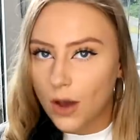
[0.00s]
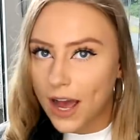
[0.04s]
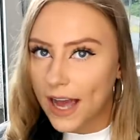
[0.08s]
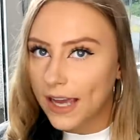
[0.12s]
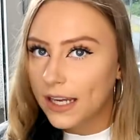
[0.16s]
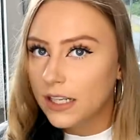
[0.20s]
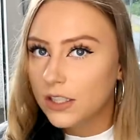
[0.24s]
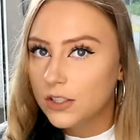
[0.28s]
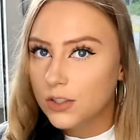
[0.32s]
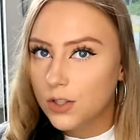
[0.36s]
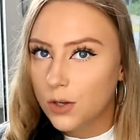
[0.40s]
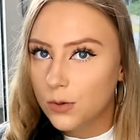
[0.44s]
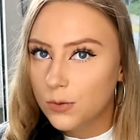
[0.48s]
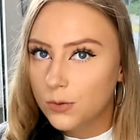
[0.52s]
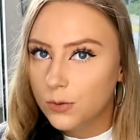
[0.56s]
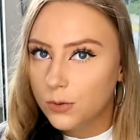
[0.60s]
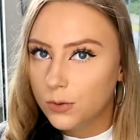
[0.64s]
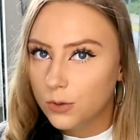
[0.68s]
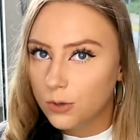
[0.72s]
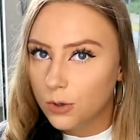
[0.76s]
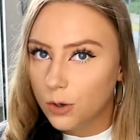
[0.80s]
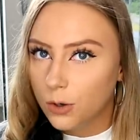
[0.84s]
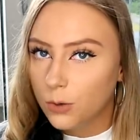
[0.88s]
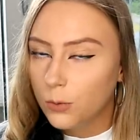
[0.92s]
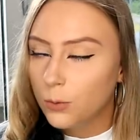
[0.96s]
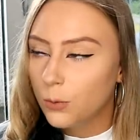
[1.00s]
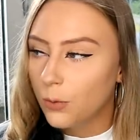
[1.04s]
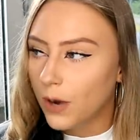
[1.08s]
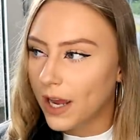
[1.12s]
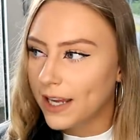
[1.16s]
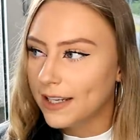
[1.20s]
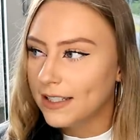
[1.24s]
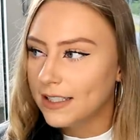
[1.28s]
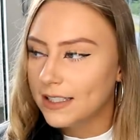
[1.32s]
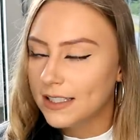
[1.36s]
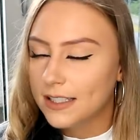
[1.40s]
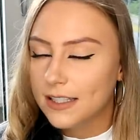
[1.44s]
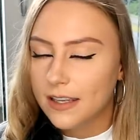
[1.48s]
I don't know
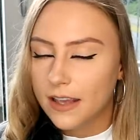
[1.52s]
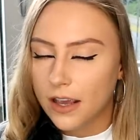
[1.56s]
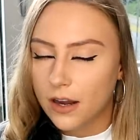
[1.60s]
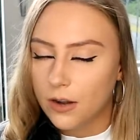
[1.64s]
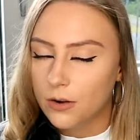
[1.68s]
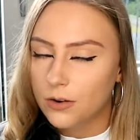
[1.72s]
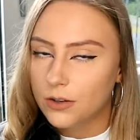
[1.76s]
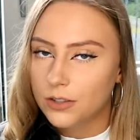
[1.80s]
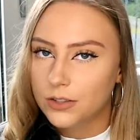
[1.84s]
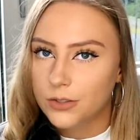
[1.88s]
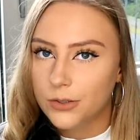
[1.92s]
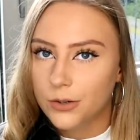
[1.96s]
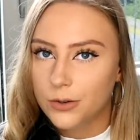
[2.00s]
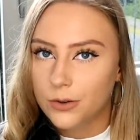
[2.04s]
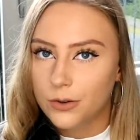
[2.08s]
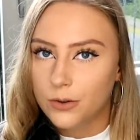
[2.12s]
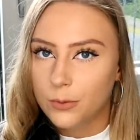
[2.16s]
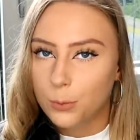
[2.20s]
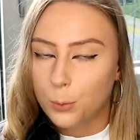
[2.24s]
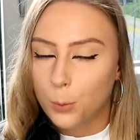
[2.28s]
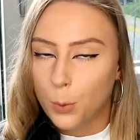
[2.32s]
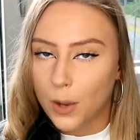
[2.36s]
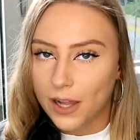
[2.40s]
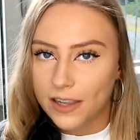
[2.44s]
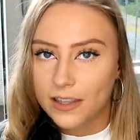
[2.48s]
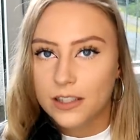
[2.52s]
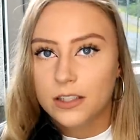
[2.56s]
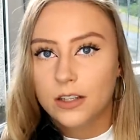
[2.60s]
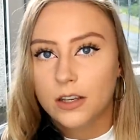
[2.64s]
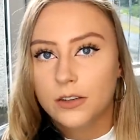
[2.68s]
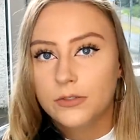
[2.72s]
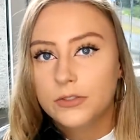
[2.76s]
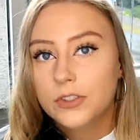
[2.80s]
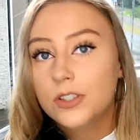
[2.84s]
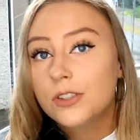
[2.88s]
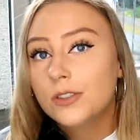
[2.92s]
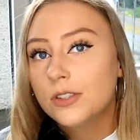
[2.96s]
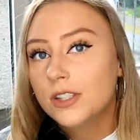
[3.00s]
Riley's character well
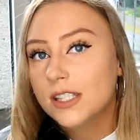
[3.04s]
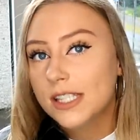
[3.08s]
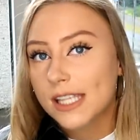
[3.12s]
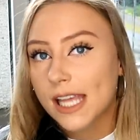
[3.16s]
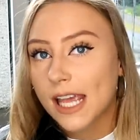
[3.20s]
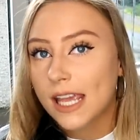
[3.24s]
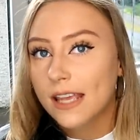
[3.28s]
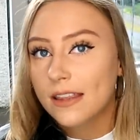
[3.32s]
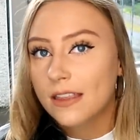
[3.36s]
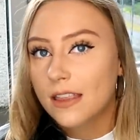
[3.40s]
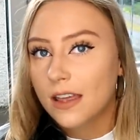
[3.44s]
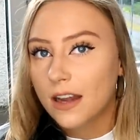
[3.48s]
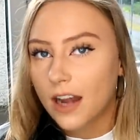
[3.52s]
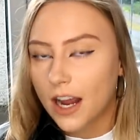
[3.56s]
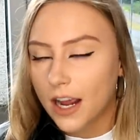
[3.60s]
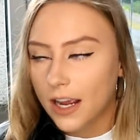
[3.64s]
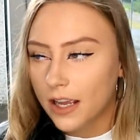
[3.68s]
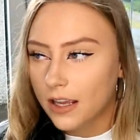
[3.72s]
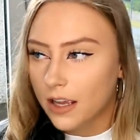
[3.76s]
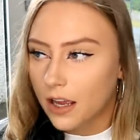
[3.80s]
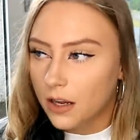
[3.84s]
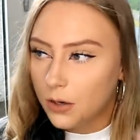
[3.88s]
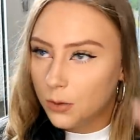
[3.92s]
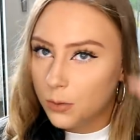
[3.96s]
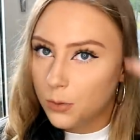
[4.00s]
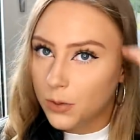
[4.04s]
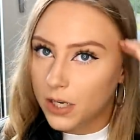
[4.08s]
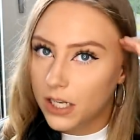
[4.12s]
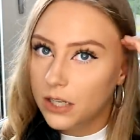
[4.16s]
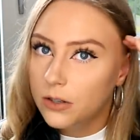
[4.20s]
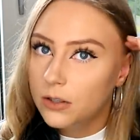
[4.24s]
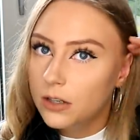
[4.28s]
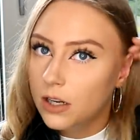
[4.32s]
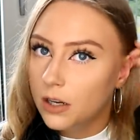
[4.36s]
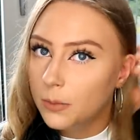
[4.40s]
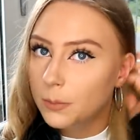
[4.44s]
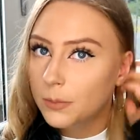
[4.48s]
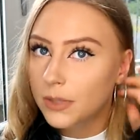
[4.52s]
enough to say that I
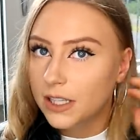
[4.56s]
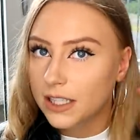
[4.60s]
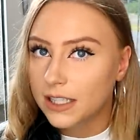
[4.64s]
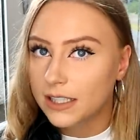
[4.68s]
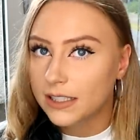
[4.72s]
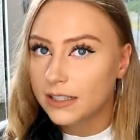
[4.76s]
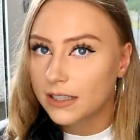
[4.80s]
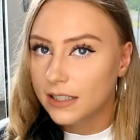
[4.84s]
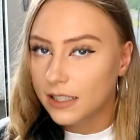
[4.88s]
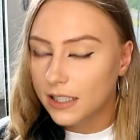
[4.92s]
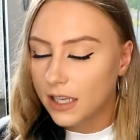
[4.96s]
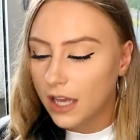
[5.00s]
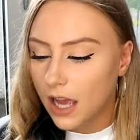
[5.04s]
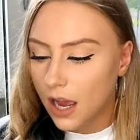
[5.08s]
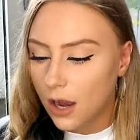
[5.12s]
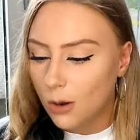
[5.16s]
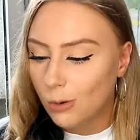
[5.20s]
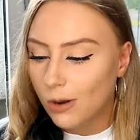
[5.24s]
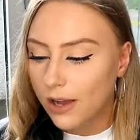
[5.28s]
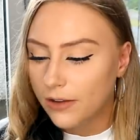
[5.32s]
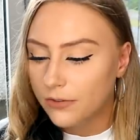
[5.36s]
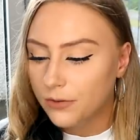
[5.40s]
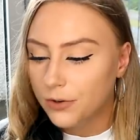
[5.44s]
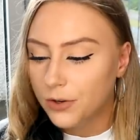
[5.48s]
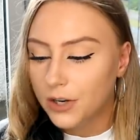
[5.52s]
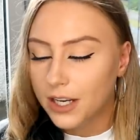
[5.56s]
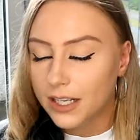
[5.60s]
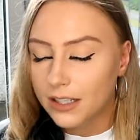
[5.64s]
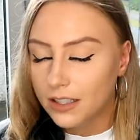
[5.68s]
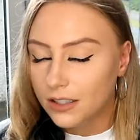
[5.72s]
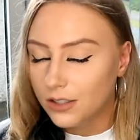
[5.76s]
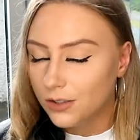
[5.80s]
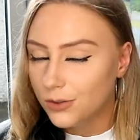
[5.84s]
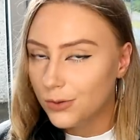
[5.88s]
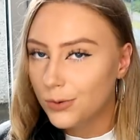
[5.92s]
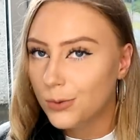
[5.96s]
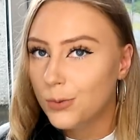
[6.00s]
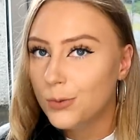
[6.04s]
agree completely. However, I
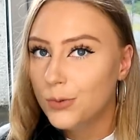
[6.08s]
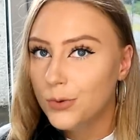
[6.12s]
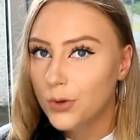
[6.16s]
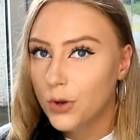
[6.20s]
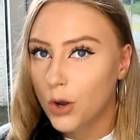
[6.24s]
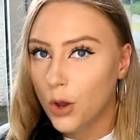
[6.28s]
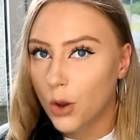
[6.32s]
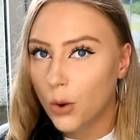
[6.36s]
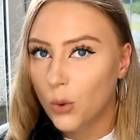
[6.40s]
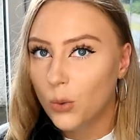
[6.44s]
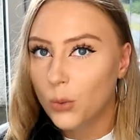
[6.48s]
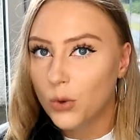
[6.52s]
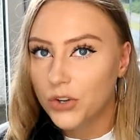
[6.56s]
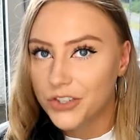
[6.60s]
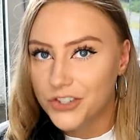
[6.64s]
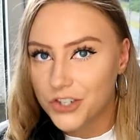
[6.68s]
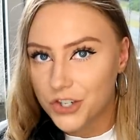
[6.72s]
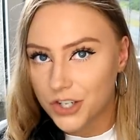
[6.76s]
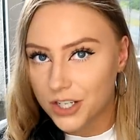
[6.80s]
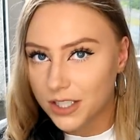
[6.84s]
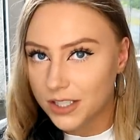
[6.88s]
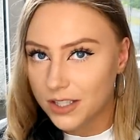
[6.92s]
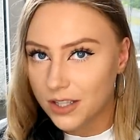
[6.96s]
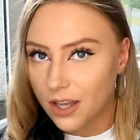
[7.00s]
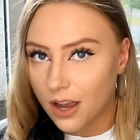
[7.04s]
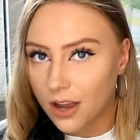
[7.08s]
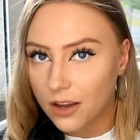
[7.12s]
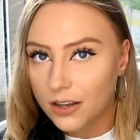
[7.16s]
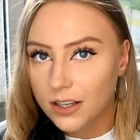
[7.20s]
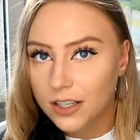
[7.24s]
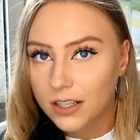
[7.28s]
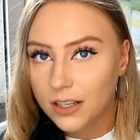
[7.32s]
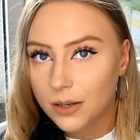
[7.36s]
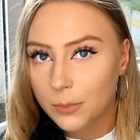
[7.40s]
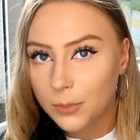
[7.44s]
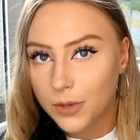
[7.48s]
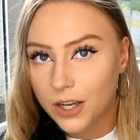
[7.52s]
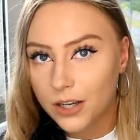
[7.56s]
do know what she is
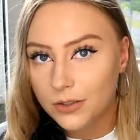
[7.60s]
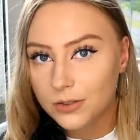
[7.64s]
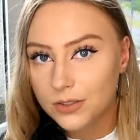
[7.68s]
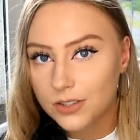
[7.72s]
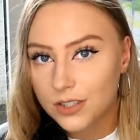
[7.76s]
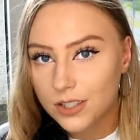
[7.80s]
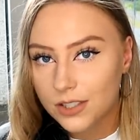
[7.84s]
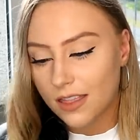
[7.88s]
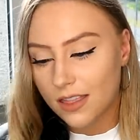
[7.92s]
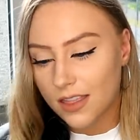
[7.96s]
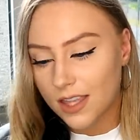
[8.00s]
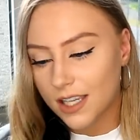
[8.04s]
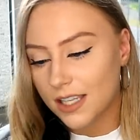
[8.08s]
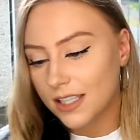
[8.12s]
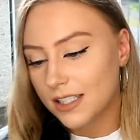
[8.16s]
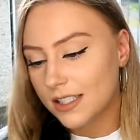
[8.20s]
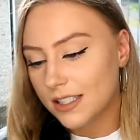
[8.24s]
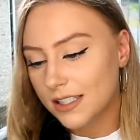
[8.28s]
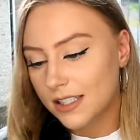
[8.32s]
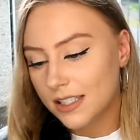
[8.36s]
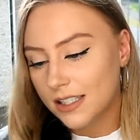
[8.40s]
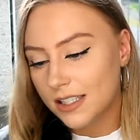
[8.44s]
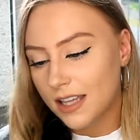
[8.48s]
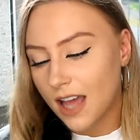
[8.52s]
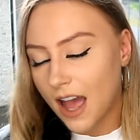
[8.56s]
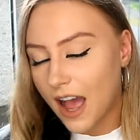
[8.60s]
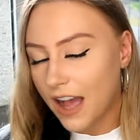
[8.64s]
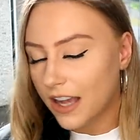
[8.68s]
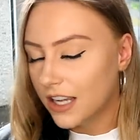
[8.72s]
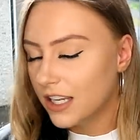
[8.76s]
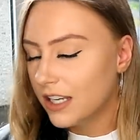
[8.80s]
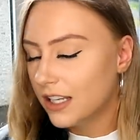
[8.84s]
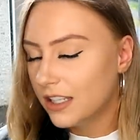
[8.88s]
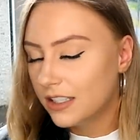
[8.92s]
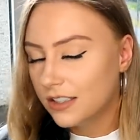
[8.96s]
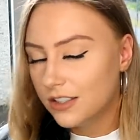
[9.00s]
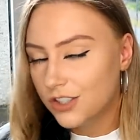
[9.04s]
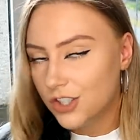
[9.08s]
talking about. This
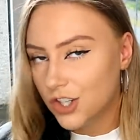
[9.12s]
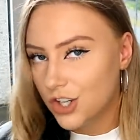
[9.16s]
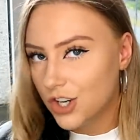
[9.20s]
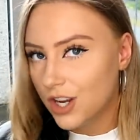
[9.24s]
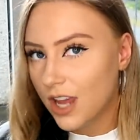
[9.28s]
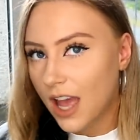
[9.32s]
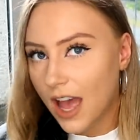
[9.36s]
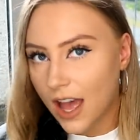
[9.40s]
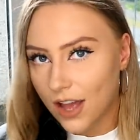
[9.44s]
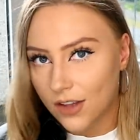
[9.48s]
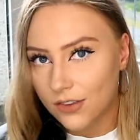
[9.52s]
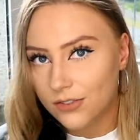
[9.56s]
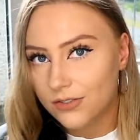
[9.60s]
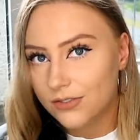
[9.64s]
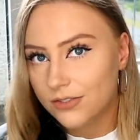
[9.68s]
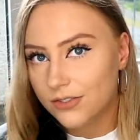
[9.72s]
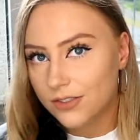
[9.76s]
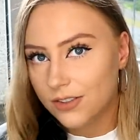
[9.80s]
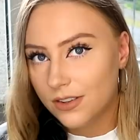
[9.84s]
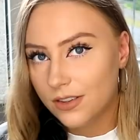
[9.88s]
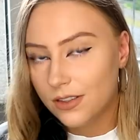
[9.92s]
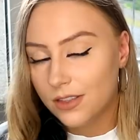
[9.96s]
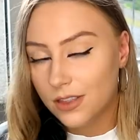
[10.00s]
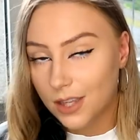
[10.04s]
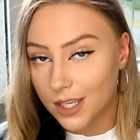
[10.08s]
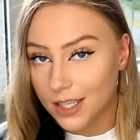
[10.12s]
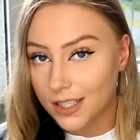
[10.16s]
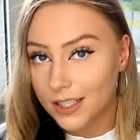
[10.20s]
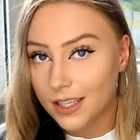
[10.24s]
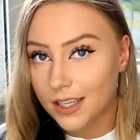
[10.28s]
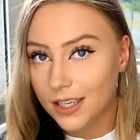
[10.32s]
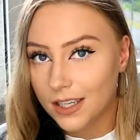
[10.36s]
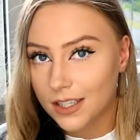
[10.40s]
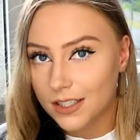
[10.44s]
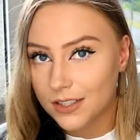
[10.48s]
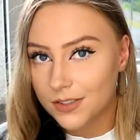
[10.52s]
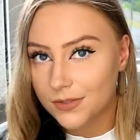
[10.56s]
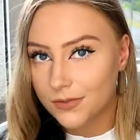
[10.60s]
IGF
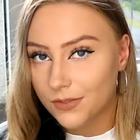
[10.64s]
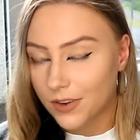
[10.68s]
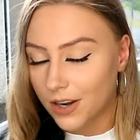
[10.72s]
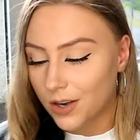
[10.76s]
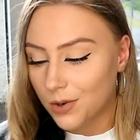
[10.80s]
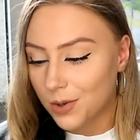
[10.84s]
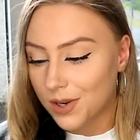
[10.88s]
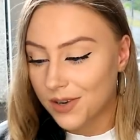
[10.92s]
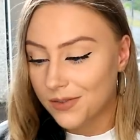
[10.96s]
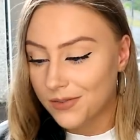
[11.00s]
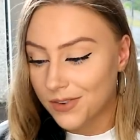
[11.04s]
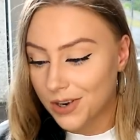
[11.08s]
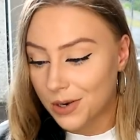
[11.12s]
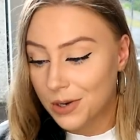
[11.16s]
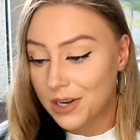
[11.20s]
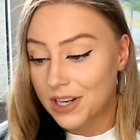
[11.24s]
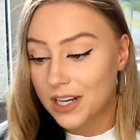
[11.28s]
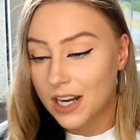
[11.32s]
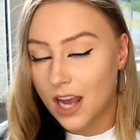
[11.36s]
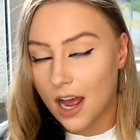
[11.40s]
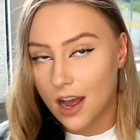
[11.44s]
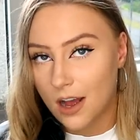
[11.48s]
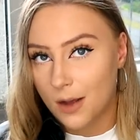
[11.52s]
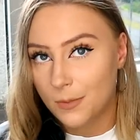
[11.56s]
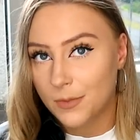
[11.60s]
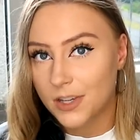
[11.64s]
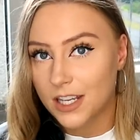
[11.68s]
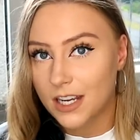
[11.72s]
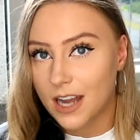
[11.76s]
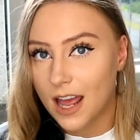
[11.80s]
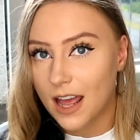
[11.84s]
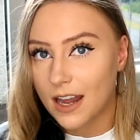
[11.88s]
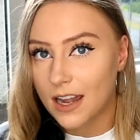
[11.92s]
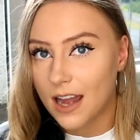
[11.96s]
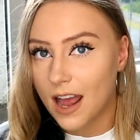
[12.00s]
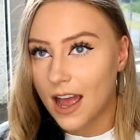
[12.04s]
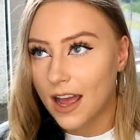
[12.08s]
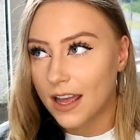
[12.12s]
thing is very, very common,
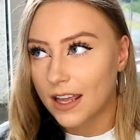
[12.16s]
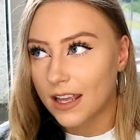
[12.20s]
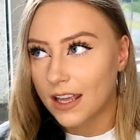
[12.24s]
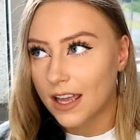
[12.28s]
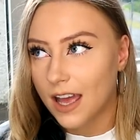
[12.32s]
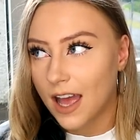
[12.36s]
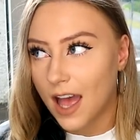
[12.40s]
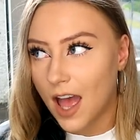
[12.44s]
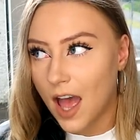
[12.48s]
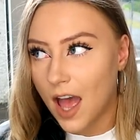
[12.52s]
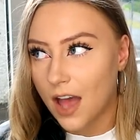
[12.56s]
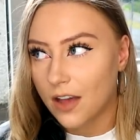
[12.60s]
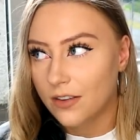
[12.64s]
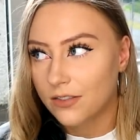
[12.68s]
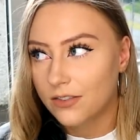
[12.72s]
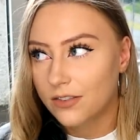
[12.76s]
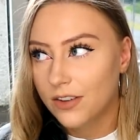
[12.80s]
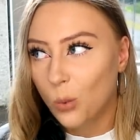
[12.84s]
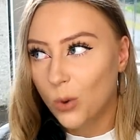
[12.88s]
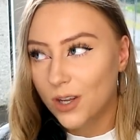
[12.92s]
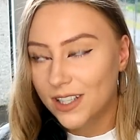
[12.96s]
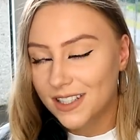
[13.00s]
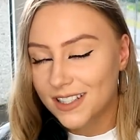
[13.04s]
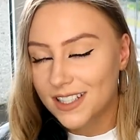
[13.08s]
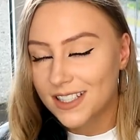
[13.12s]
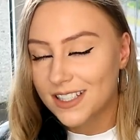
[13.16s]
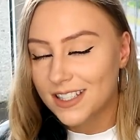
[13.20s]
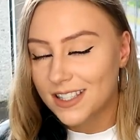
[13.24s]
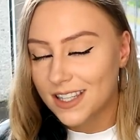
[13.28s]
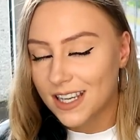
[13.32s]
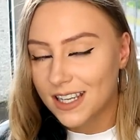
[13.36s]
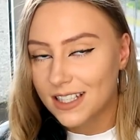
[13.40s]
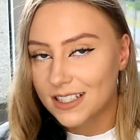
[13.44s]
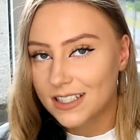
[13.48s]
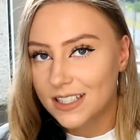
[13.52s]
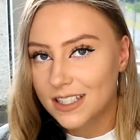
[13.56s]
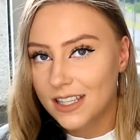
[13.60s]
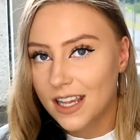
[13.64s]
and I have witnessed
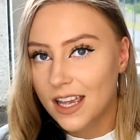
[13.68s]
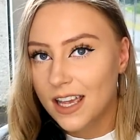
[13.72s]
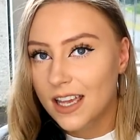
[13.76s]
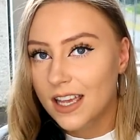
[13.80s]
it